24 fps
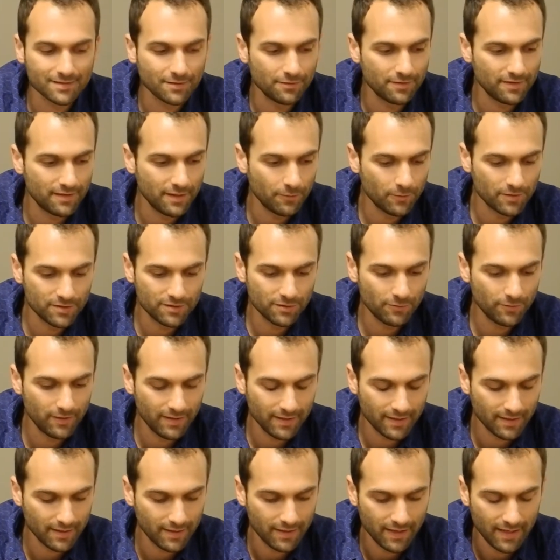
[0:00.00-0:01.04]
so they were
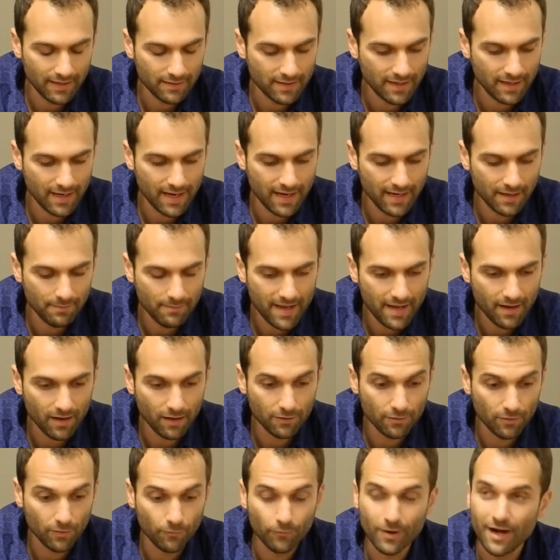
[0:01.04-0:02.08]
doing an AMA
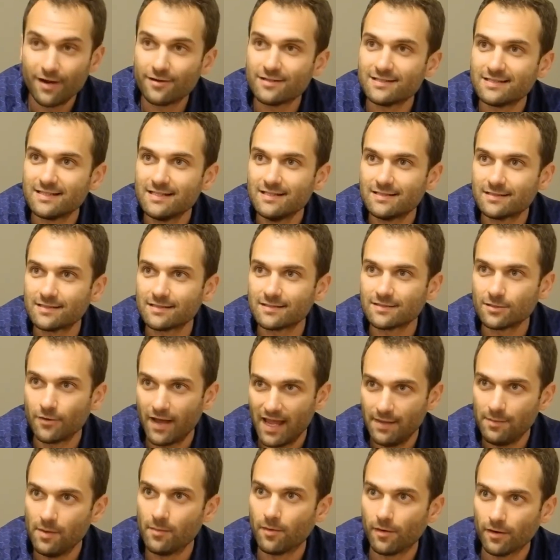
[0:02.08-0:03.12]
on rare diseases. So
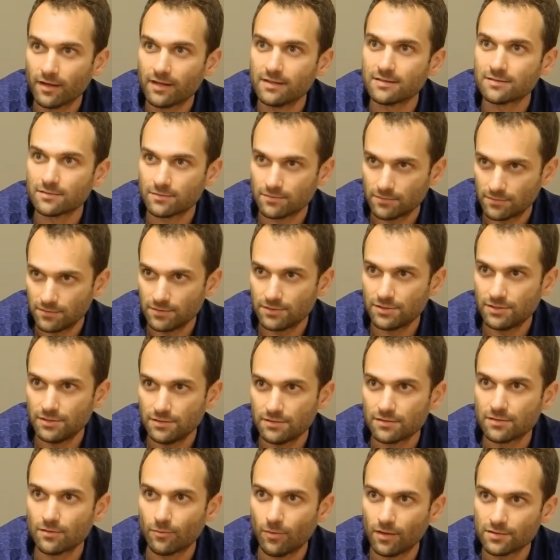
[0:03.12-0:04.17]
Amy Marcus,
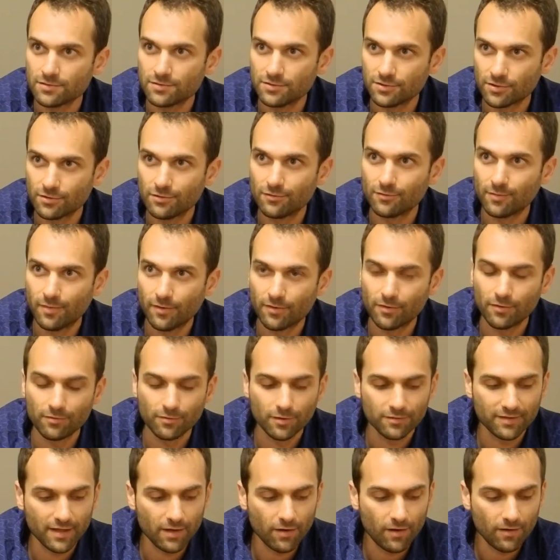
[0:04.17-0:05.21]
she's the Wall Street Journal reporter who
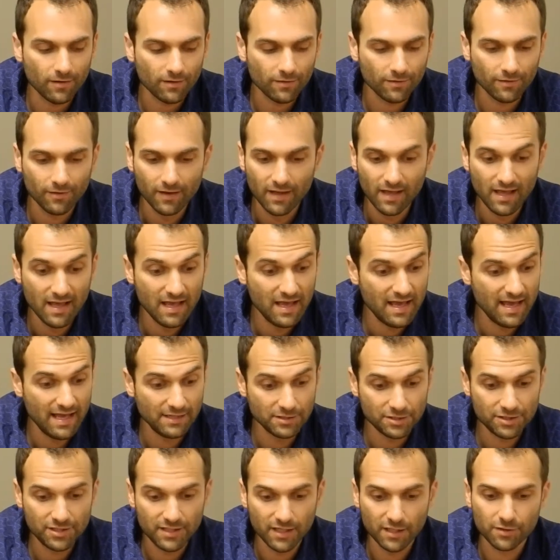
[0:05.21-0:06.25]
wrote that article,
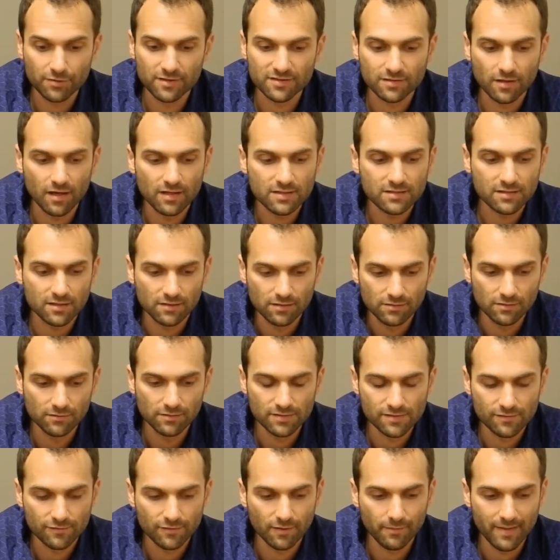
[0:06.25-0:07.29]
and she and Chris Austin, who
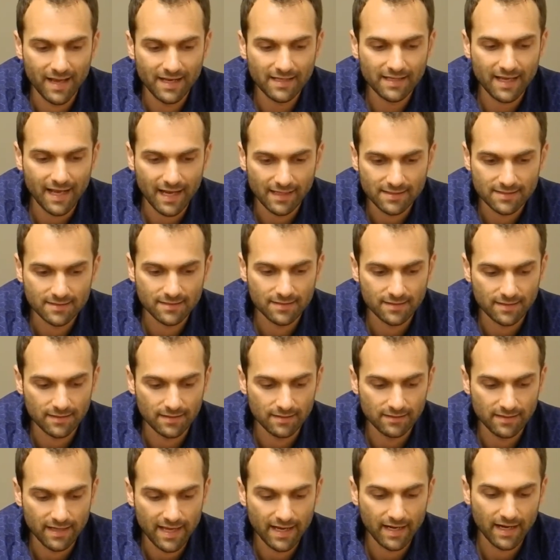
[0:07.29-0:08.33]
was from NCATS, the
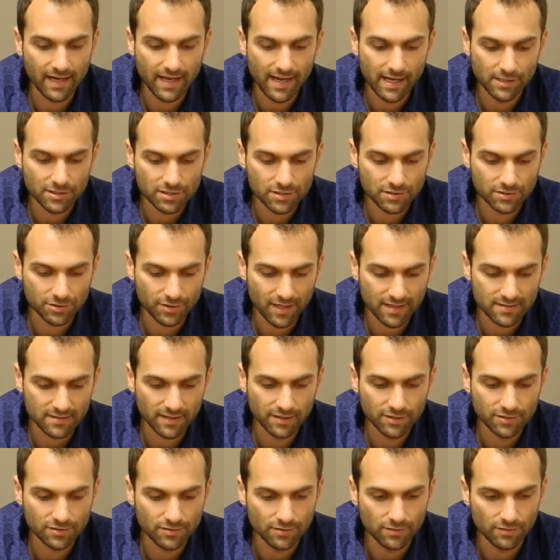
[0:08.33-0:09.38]
NIH
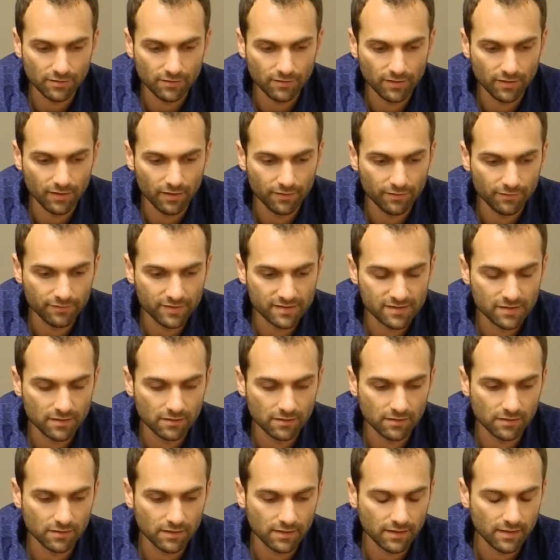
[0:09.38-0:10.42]
Translational
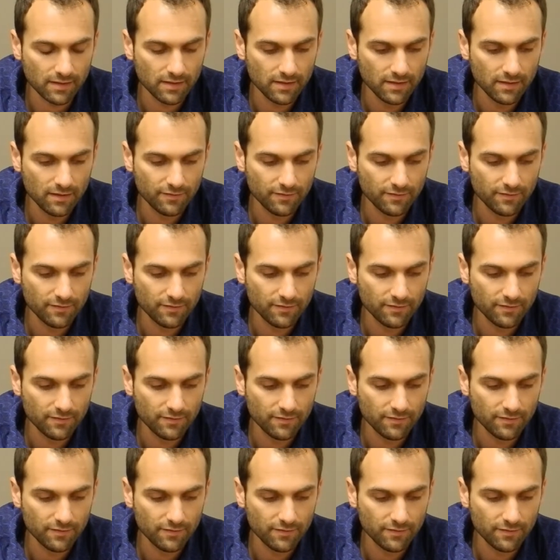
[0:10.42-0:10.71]
Facility